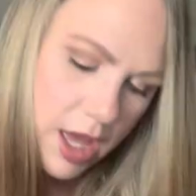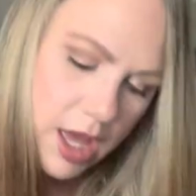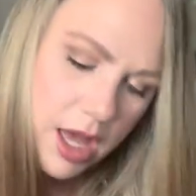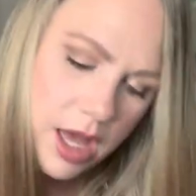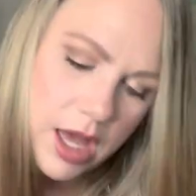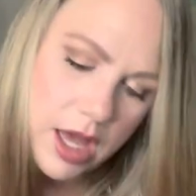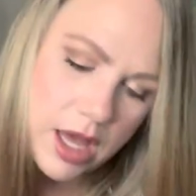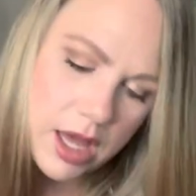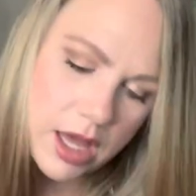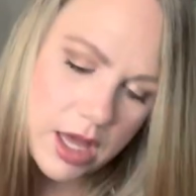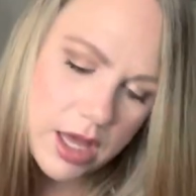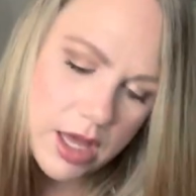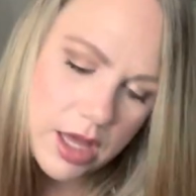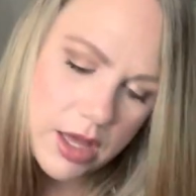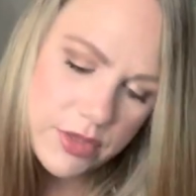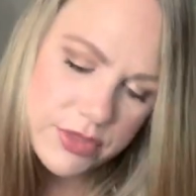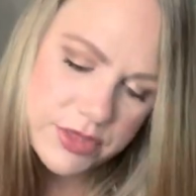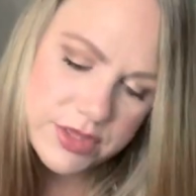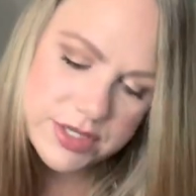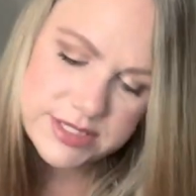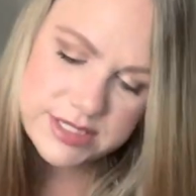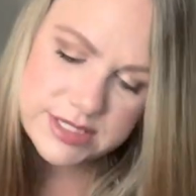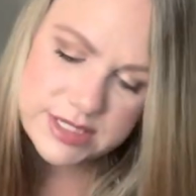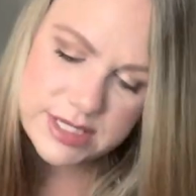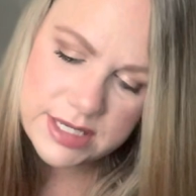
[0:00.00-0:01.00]
Uh,
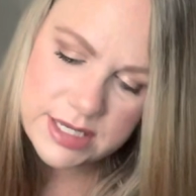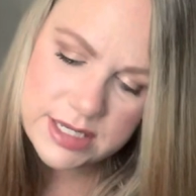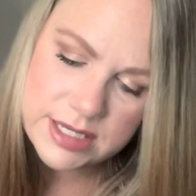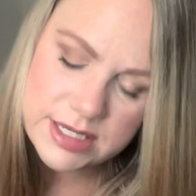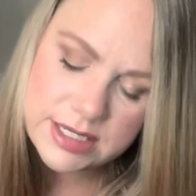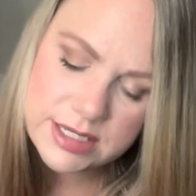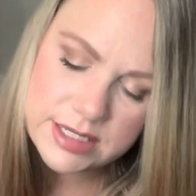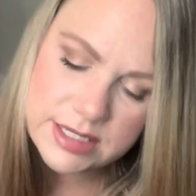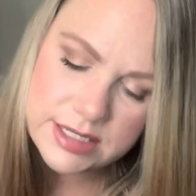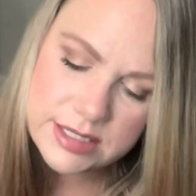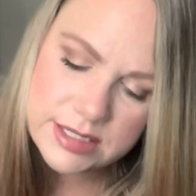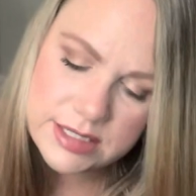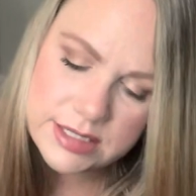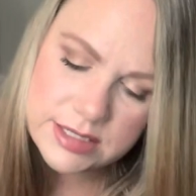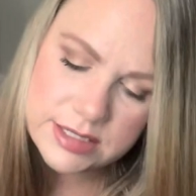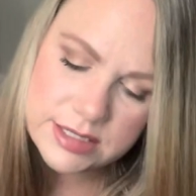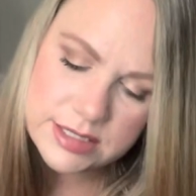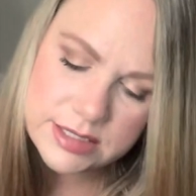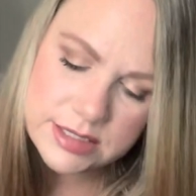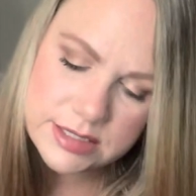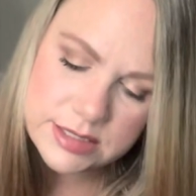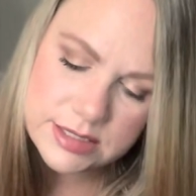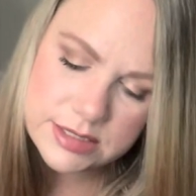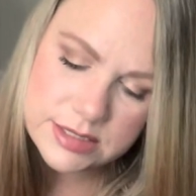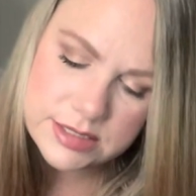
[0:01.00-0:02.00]
this
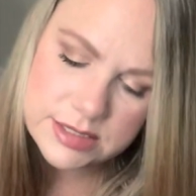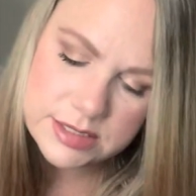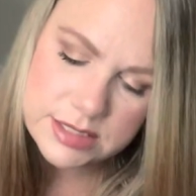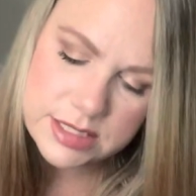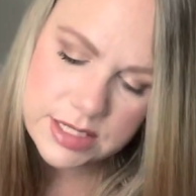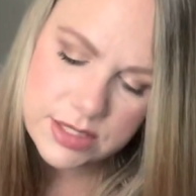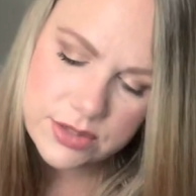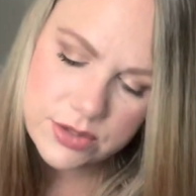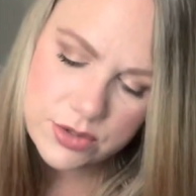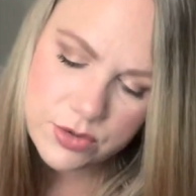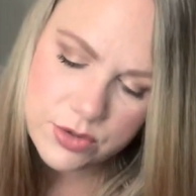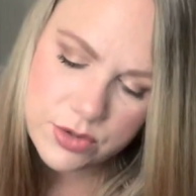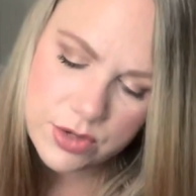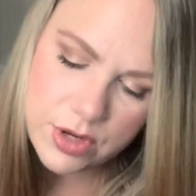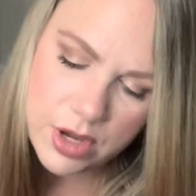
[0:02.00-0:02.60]
is either